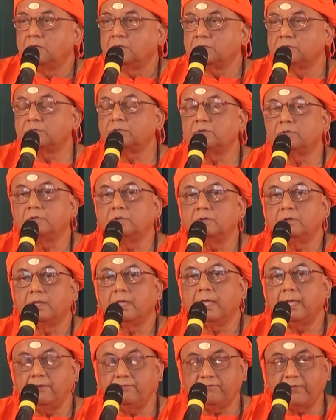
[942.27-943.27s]

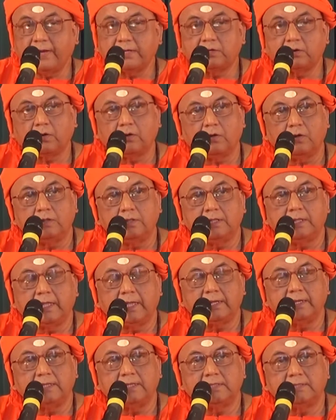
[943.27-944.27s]
So, if at all
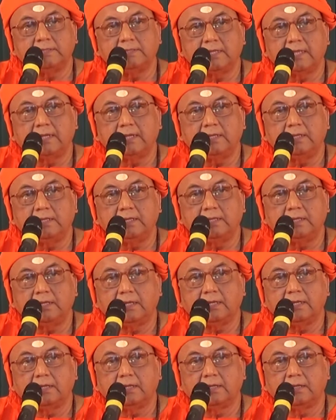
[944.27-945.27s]
there is any